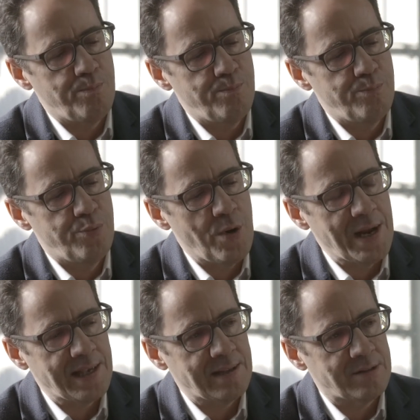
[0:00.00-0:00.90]

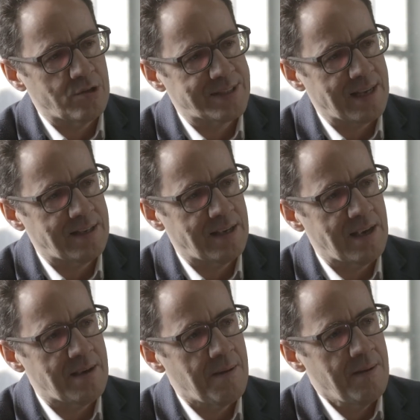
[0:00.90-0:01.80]
bring the
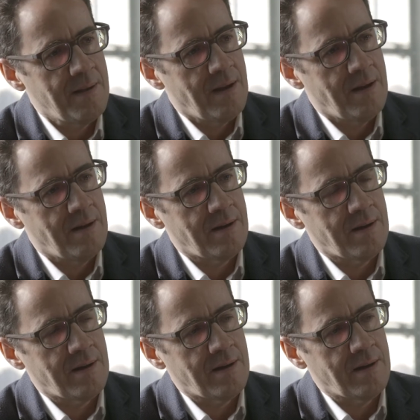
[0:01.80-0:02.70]
sake,
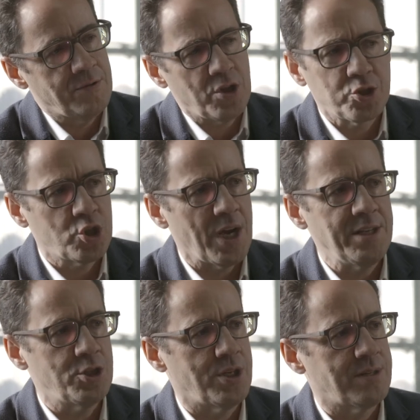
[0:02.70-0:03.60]
not
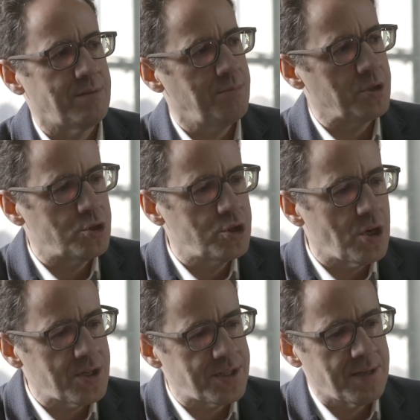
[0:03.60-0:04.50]
change it, but
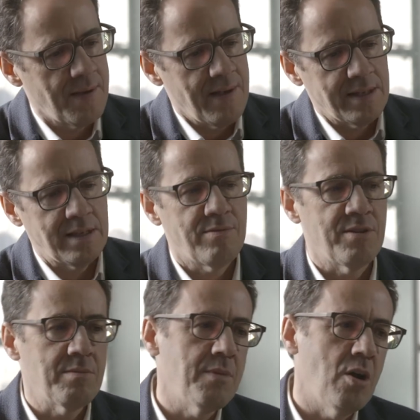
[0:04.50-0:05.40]
just give
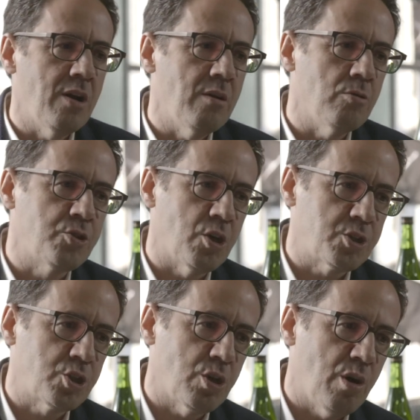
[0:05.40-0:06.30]
him a little
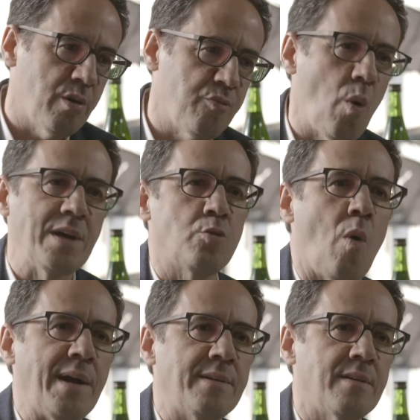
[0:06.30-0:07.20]
touch of white
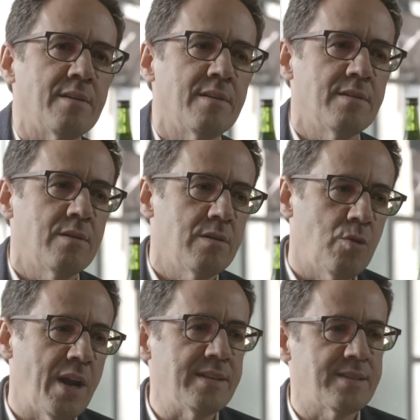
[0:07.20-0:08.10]
wine.
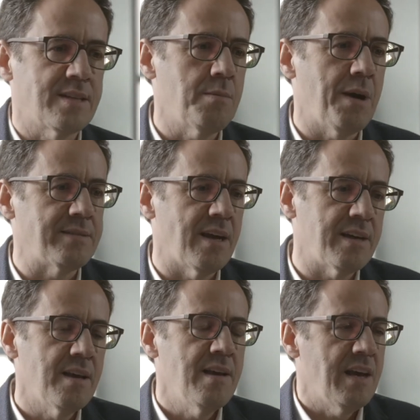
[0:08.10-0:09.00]
What I say by
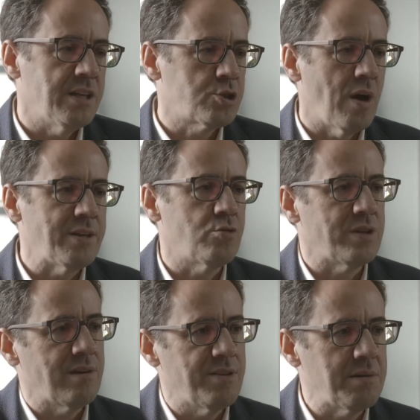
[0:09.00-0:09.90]
that is trying to
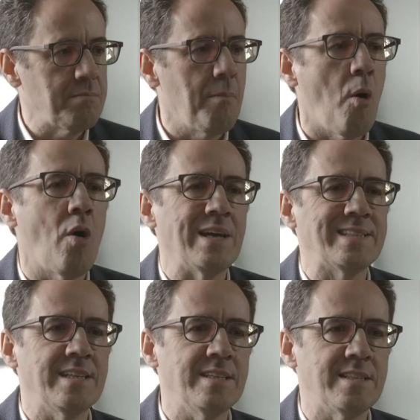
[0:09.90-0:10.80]
give him more
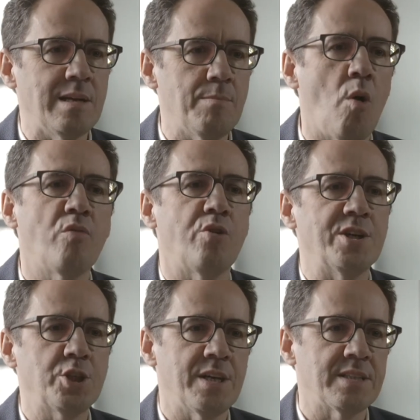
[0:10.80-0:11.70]
acidity, more
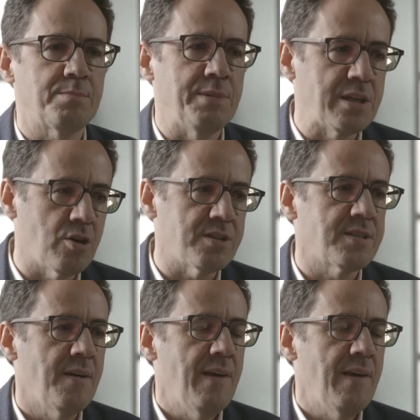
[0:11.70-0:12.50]
freshness, because